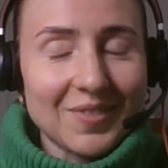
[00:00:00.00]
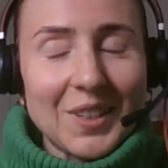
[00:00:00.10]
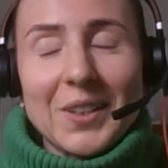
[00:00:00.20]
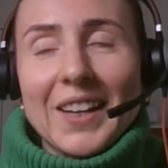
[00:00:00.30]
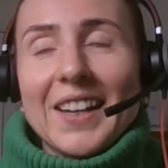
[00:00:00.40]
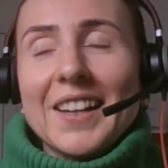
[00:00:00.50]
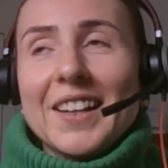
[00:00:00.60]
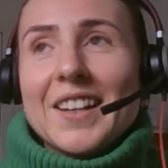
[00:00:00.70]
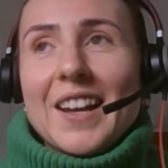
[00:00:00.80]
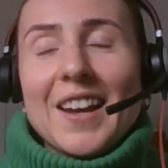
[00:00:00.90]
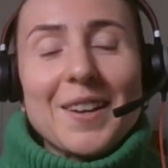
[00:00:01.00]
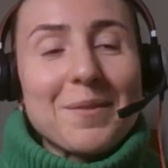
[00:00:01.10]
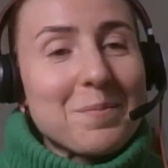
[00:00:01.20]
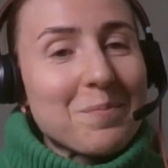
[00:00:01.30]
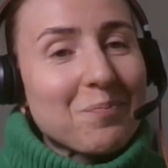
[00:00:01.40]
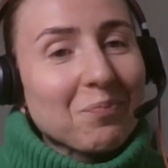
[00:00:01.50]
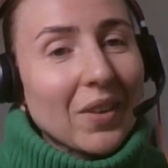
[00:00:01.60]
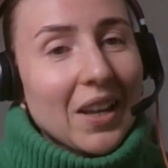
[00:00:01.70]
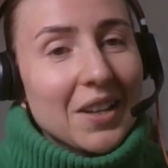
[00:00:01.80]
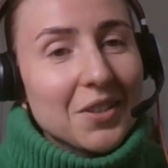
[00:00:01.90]
Okay.
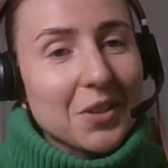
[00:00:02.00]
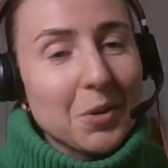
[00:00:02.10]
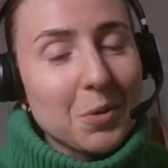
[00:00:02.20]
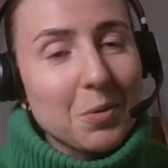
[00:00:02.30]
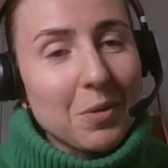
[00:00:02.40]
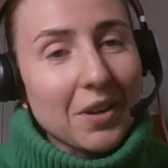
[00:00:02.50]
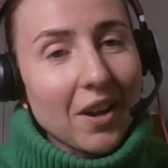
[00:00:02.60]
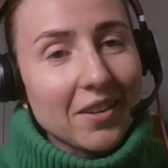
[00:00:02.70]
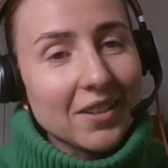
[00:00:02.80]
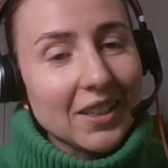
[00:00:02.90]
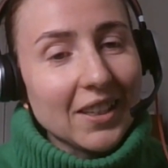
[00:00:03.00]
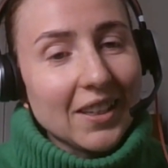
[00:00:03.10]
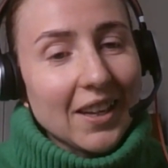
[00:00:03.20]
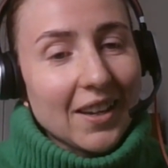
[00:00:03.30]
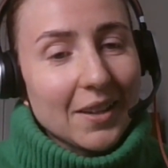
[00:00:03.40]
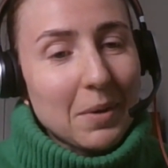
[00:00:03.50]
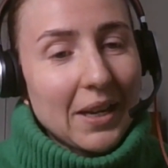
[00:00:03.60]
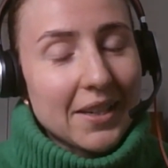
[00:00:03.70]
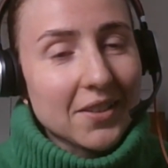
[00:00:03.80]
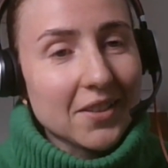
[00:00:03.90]
So currently I'm
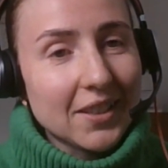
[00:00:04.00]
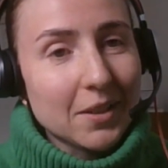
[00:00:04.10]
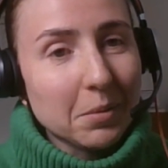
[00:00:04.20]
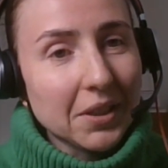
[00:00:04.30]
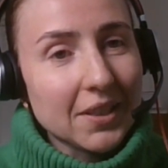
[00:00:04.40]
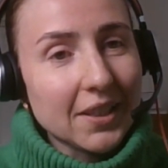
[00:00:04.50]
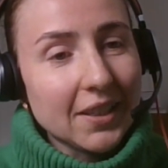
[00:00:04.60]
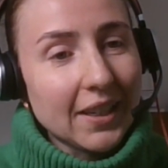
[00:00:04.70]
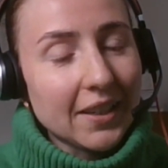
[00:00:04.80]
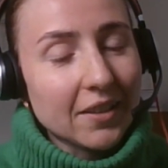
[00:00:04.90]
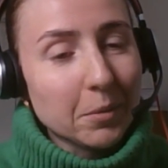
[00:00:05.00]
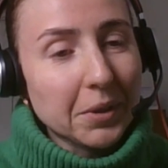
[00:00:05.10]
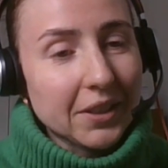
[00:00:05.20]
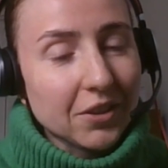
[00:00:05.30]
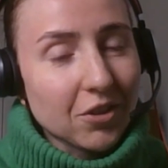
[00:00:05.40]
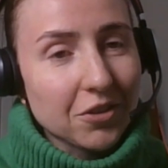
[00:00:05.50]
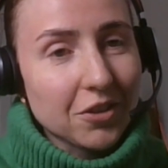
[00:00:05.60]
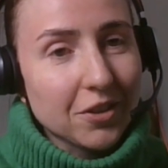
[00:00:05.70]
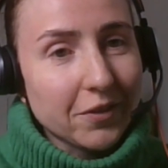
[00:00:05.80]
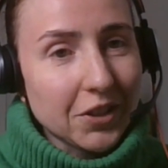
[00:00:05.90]
head of sustainability in our building structures
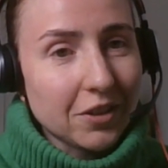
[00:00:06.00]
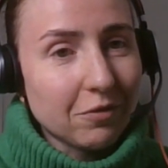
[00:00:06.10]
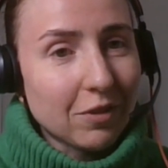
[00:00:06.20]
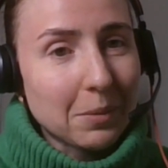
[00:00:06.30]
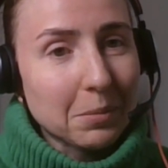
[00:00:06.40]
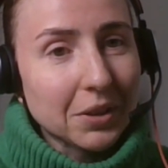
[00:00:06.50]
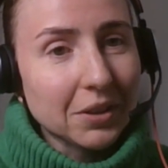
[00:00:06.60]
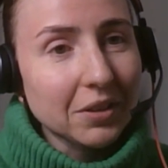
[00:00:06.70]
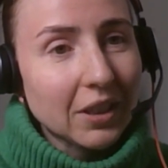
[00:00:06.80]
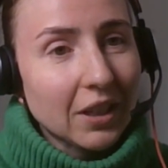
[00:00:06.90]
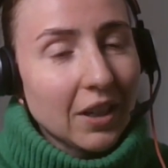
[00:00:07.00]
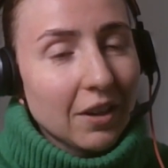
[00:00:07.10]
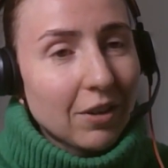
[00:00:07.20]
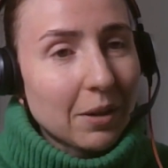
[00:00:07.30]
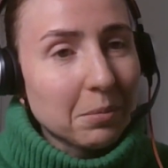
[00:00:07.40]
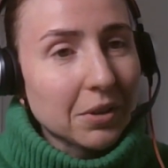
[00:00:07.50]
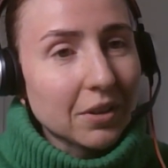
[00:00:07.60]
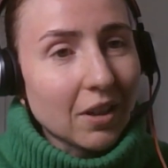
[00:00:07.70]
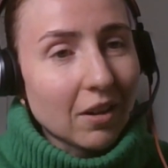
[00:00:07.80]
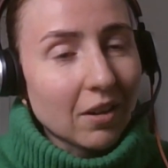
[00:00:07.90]
division in Ramble.
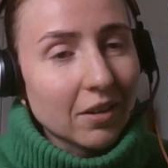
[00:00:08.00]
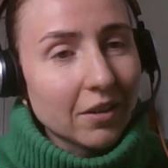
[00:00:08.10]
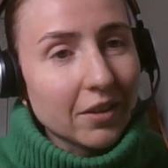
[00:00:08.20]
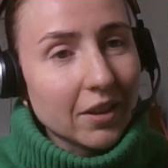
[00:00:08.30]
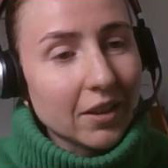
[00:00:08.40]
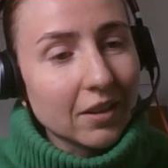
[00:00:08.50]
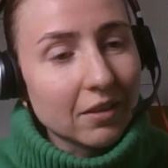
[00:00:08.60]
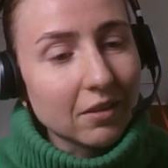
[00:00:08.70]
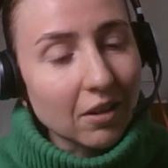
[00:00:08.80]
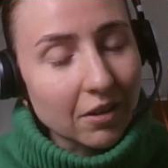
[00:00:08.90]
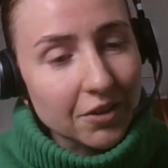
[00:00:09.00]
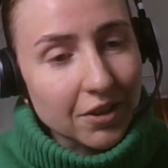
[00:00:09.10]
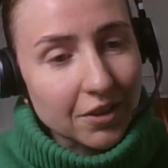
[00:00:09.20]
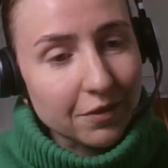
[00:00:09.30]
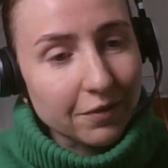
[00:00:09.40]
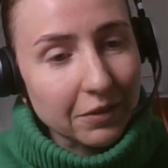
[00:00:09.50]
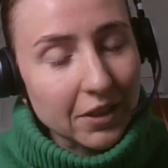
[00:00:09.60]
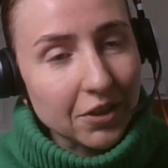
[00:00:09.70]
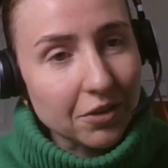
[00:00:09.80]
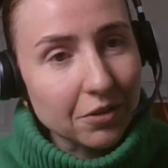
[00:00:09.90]
Ramble are the largest
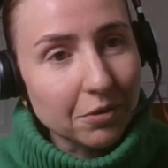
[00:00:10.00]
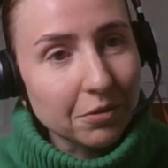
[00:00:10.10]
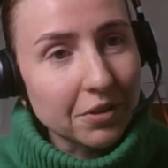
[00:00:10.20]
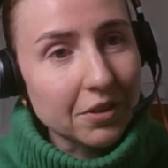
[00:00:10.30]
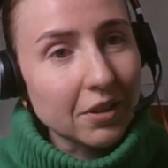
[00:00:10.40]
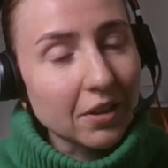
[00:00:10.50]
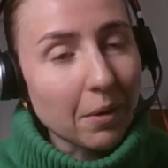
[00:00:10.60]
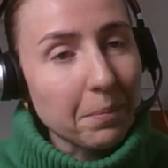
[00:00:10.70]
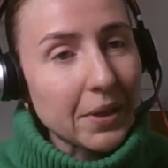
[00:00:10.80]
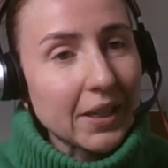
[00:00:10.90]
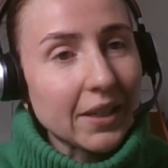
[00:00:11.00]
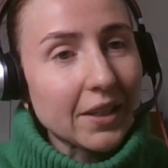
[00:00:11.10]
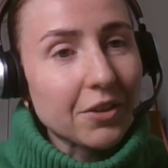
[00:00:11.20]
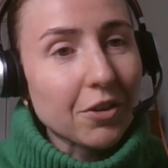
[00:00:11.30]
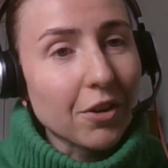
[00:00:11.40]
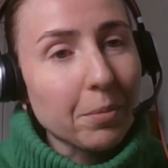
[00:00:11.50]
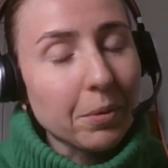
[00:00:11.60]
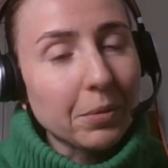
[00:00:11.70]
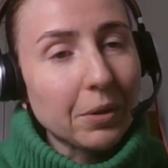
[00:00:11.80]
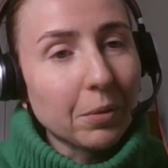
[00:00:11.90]
foundation-owned company in Europe,
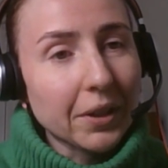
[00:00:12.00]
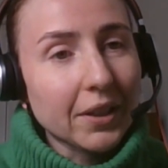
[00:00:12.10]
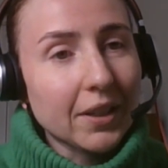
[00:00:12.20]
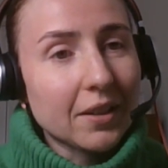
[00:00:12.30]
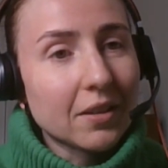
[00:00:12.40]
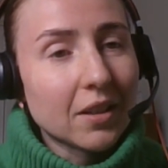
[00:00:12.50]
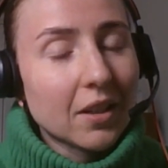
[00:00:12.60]
and we work in